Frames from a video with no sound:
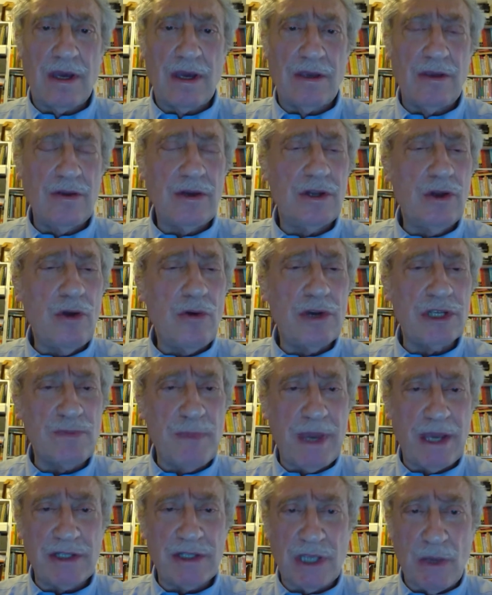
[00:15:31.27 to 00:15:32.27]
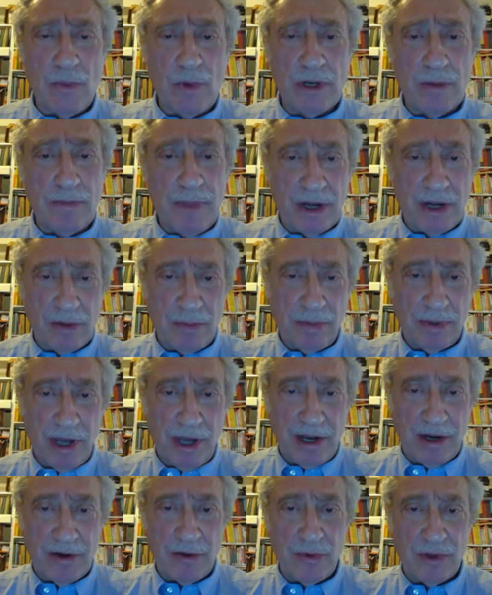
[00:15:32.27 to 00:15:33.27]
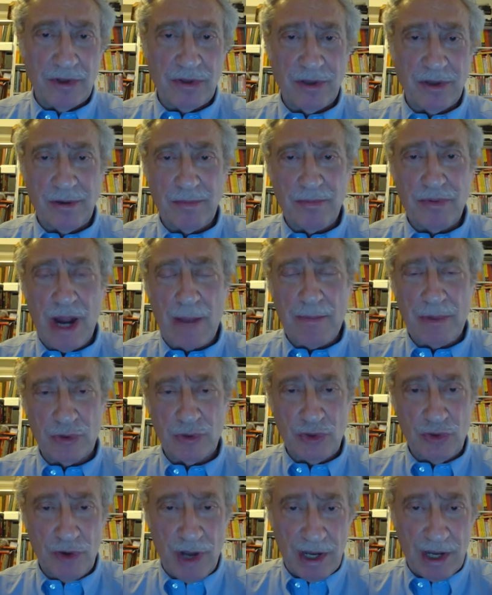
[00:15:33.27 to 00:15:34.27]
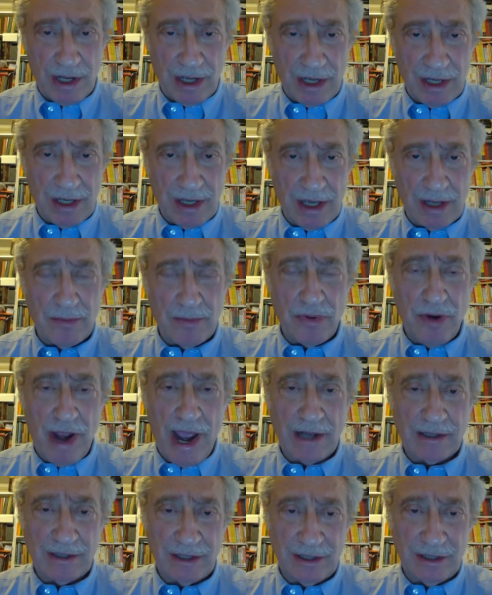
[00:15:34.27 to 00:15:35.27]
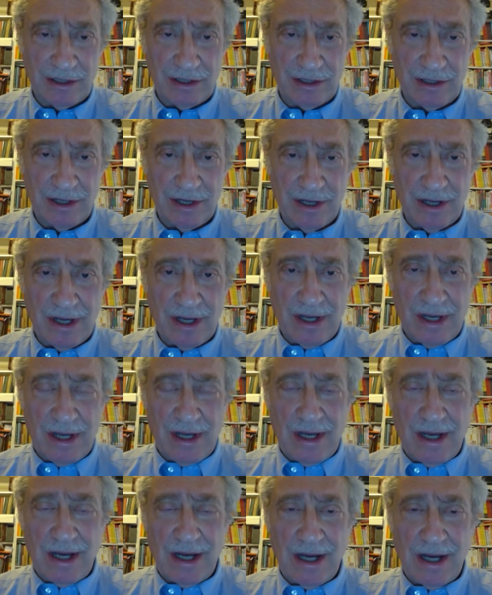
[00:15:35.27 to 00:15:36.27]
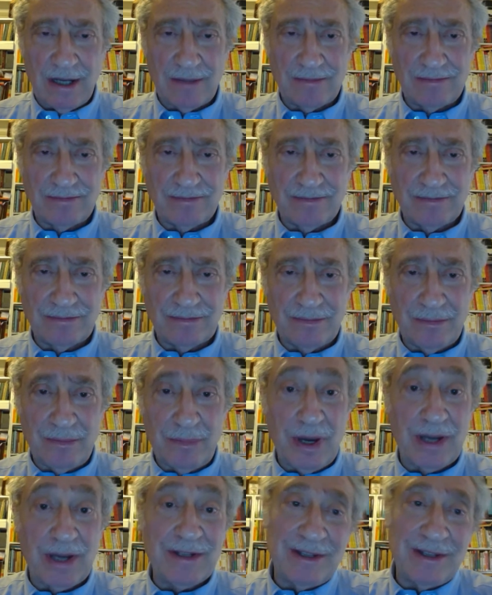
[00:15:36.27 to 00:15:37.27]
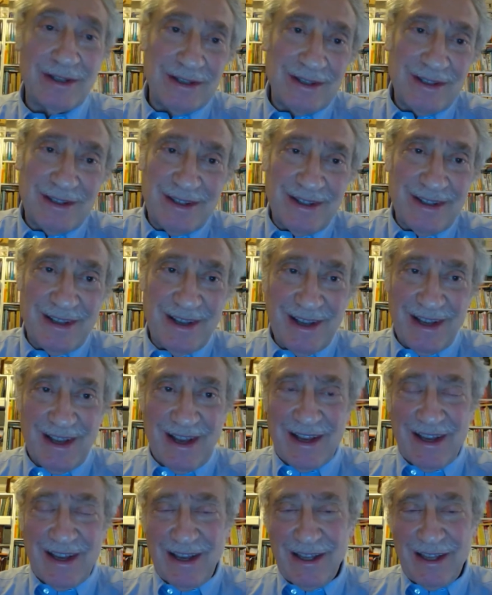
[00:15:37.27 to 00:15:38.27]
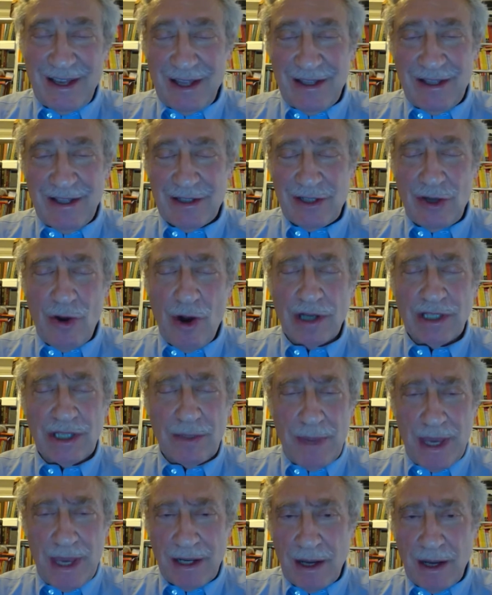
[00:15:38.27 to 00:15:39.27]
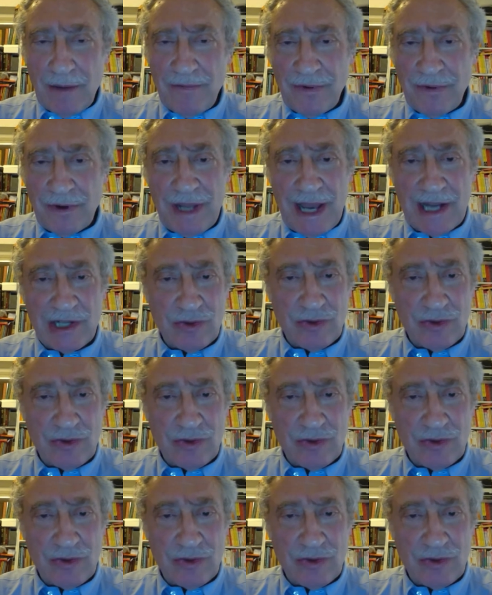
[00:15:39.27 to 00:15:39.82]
Yeah, you can always make someone a better player with proper training and practice. But it's hard to make up for